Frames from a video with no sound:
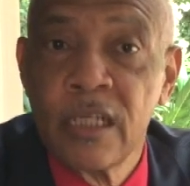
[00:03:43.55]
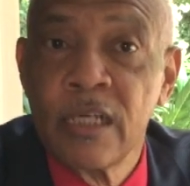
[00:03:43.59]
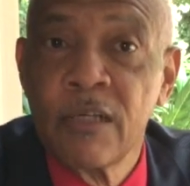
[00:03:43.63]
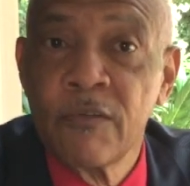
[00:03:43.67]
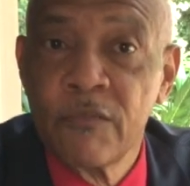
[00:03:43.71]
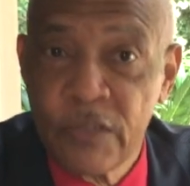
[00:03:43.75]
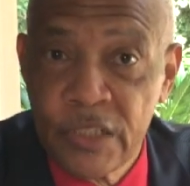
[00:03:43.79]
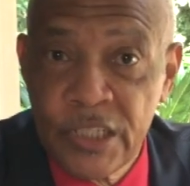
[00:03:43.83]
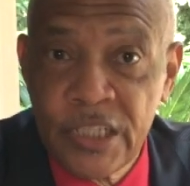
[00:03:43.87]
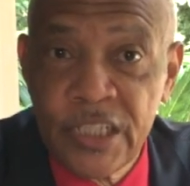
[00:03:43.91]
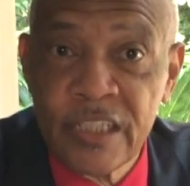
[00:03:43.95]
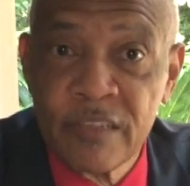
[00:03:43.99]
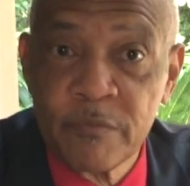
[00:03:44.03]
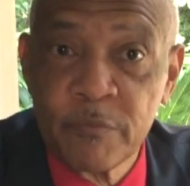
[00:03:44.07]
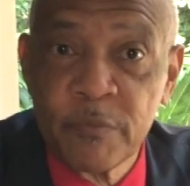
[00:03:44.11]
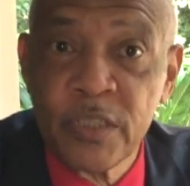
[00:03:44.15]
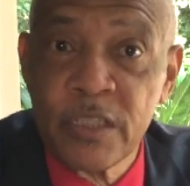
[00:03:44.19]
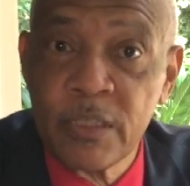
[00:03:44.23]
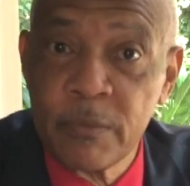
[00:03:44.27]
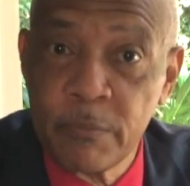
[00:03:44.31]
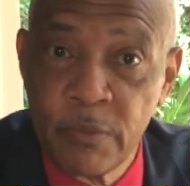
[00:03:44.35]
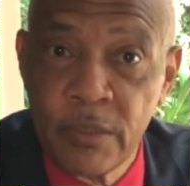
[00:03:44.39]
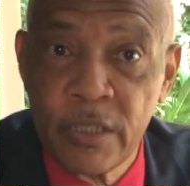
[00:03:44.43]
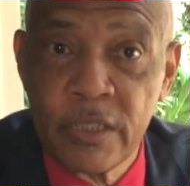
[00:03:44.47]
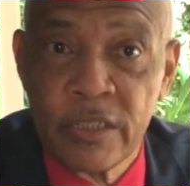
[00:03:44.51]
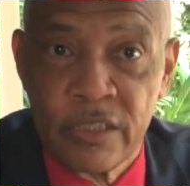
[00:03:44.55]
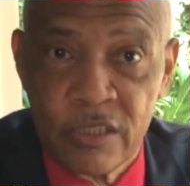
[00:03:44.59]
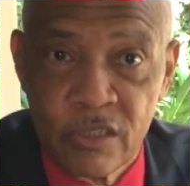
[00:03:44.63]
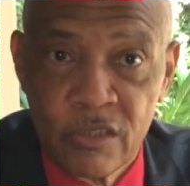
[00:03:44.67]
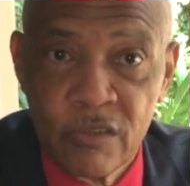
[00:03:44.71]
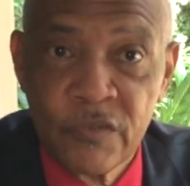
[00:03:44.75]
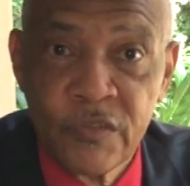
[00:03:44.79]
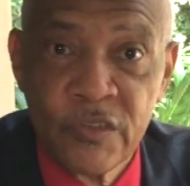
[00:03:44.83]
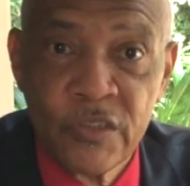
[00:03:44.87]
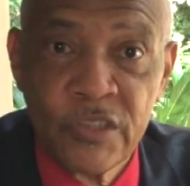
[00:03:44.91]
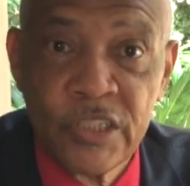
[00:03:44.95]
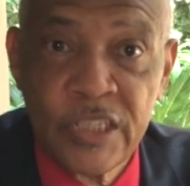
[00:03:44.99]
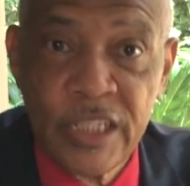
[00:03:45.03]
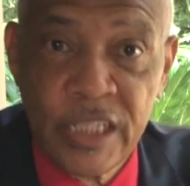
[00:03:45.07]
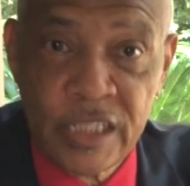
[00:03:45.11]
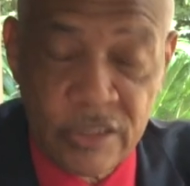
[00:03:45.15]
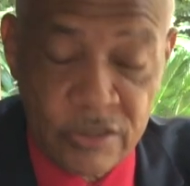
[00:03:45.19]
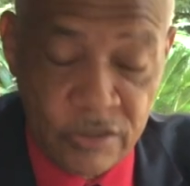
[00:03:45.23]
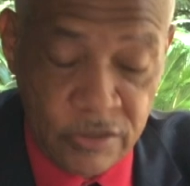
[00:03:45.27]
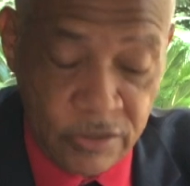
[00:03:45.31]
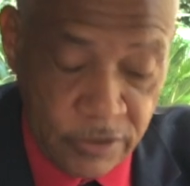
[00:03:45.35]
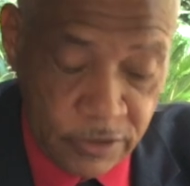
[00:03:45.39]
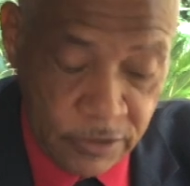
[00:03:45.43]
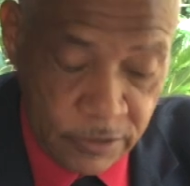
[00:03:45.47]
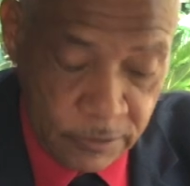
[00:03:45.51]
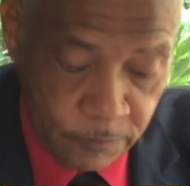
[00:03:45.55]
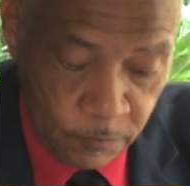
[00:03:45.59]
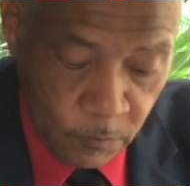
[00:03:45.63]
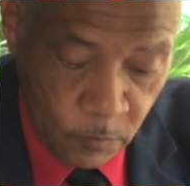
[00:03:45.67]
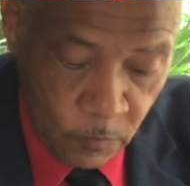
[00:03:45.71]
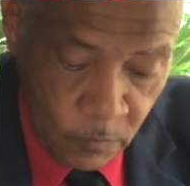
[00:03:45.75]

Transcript: forgive me, but this is for Texas.